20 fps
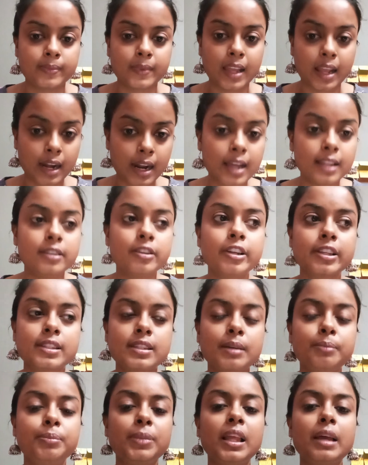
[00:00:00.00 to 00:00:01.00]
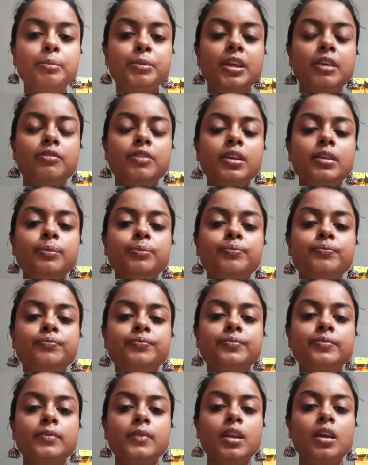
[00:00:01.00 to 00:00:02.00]
Another example I'm giving,
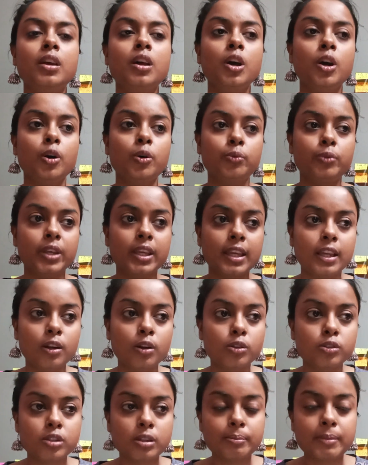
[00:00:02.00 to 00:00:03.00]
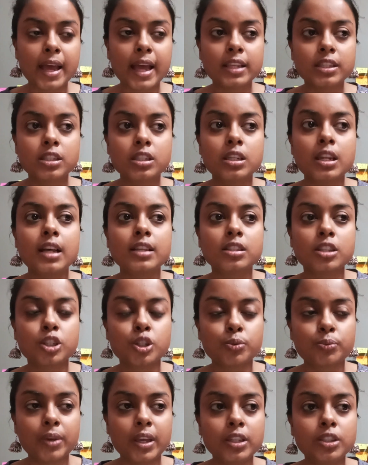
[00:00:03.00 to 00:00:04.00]
we can also imagine a
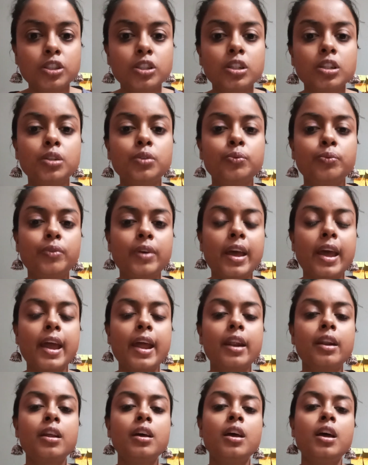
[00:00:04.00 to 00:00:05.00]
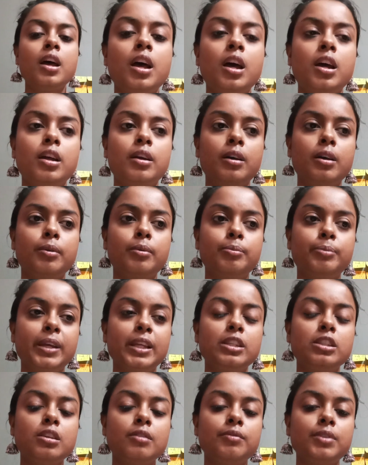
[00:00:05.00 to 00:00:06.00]
situation where
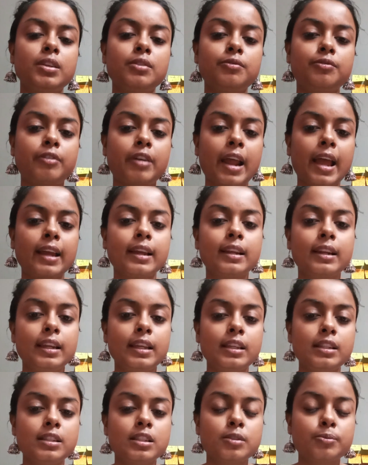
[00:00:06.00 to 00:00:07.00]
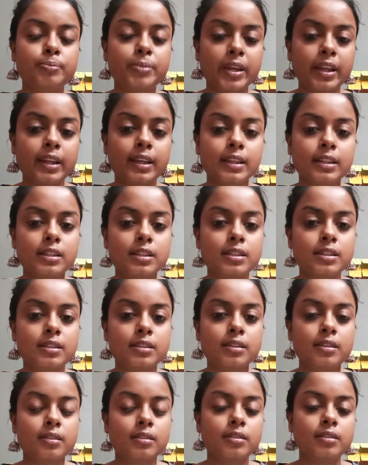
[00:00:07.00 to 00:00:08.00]
Benjamin Franklin's
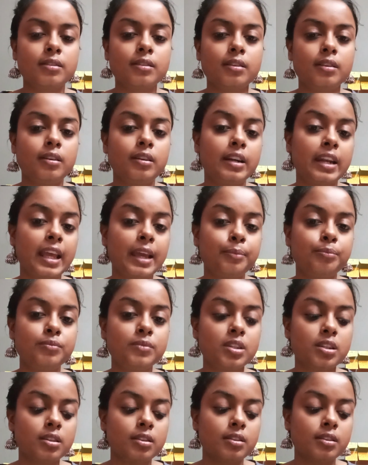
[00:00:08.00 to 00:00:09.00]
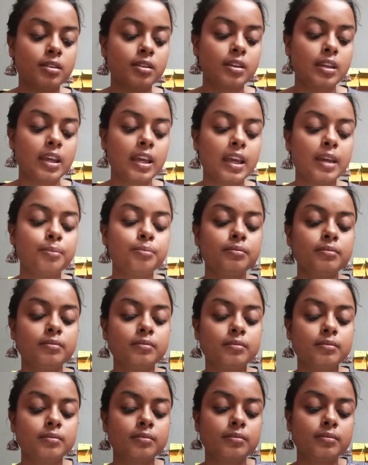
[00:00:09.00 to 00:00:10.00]
parents named him
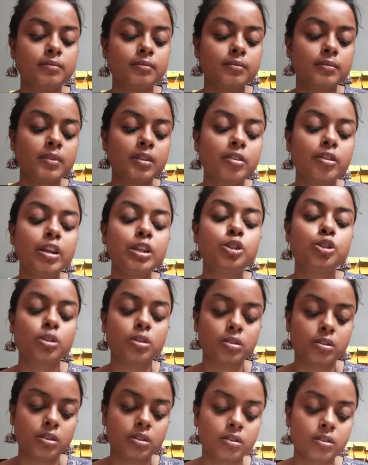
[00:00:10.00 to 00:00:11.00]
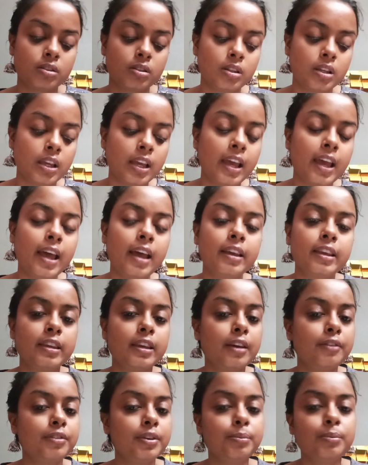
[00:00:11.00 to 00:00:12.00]
Richard,
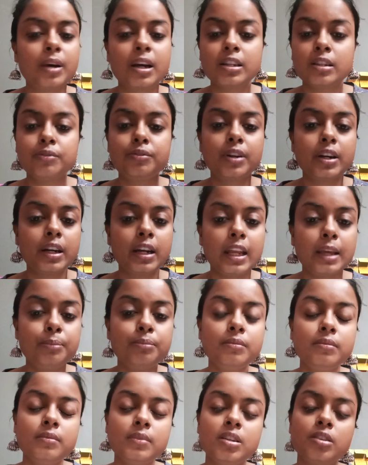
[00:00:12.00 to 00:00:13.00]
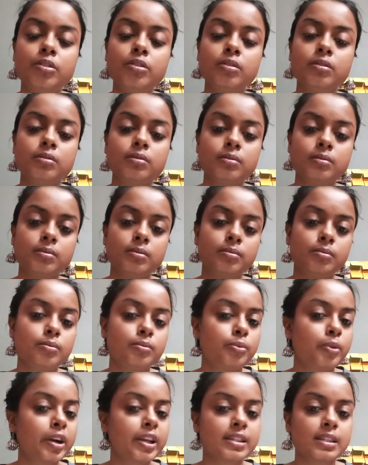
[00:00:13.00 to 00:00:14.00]
gave him a different name,
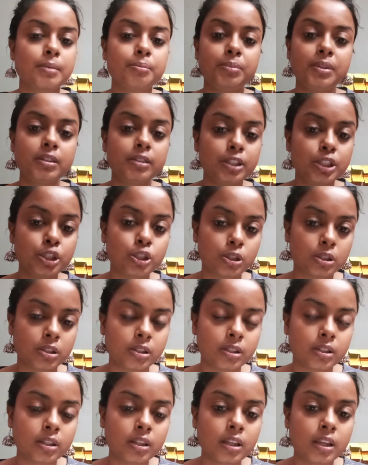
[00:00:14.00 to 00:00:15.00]
for example, Richard.